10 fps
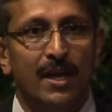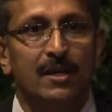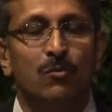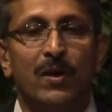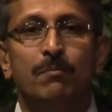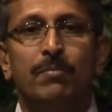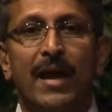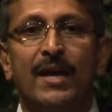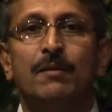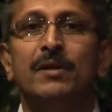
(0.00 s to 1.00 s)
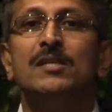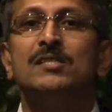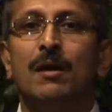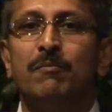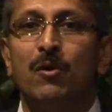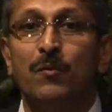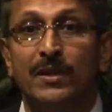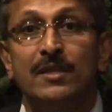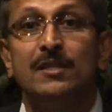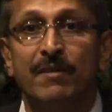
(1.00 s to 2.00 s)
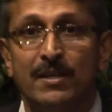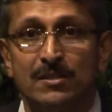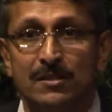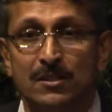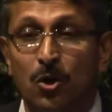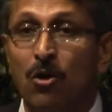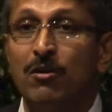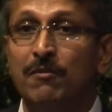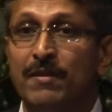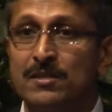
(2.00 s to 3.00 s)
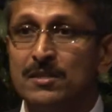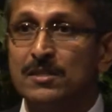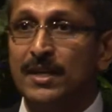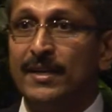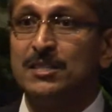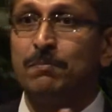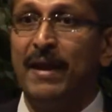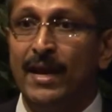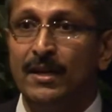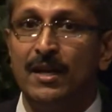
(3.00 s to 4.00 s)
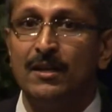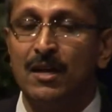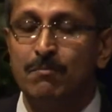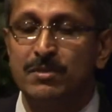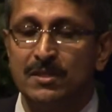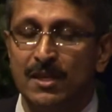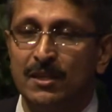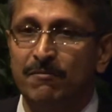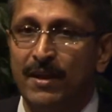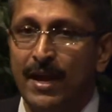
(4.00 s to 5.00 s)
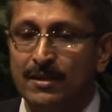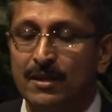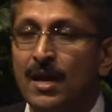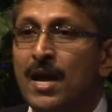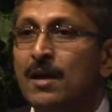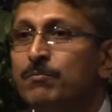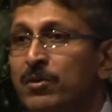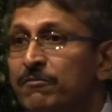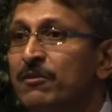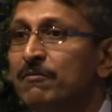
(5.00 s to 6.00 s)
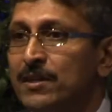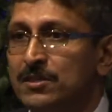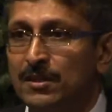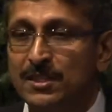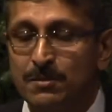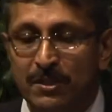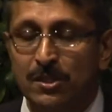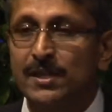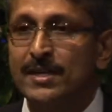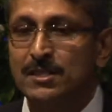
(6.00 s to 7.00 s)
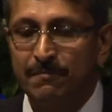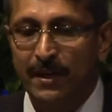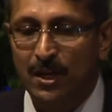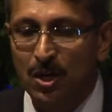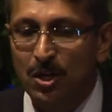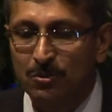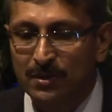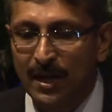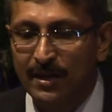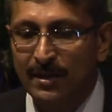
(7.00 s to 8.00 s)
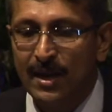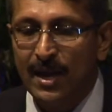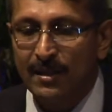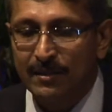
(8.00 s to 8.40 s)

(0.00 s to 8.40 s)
when plaque builds up within the vessels. Coronary vessels can expand and compensate the plaque. Peripheral vessel, especially the SFA, cannot do that, and